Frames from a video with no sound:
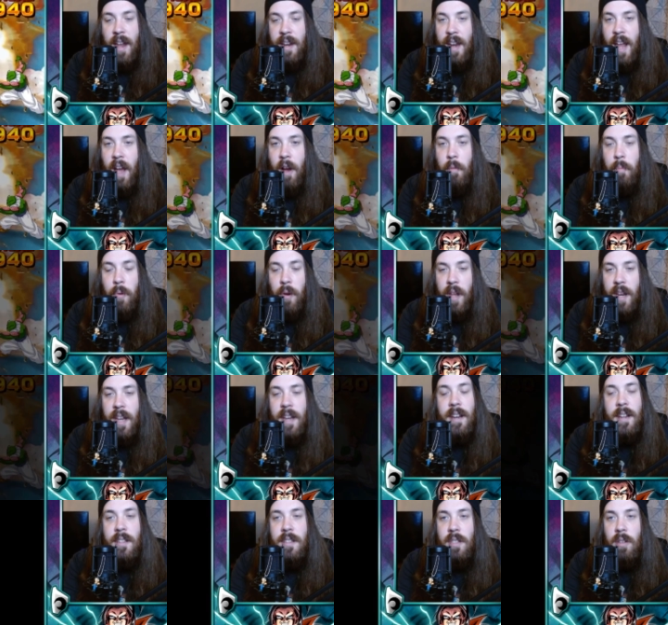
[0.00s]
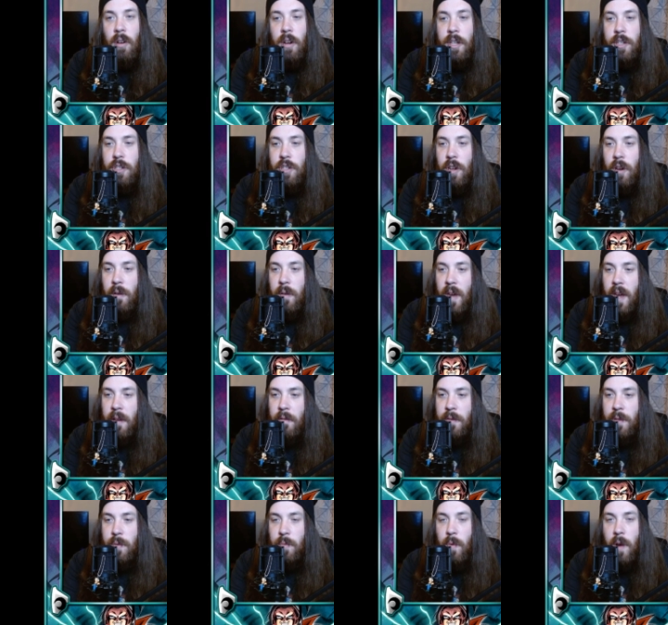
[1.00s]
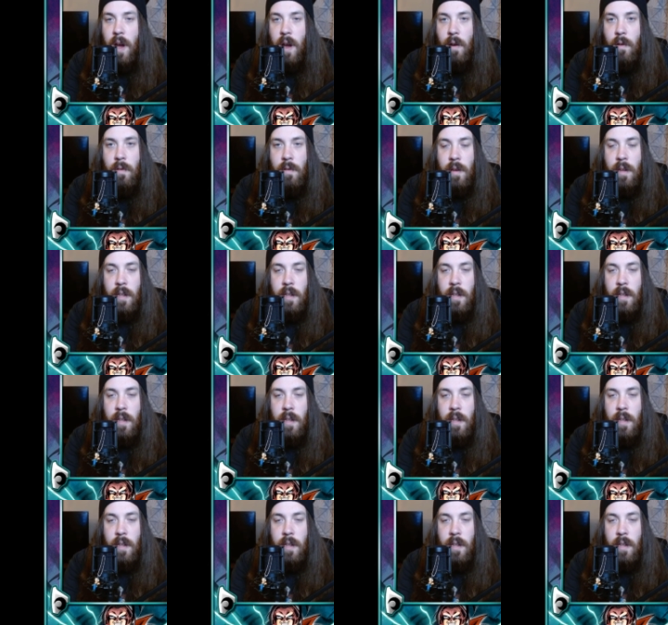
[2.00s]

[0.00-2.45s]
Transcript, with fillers: nail putting in a solid show here as well.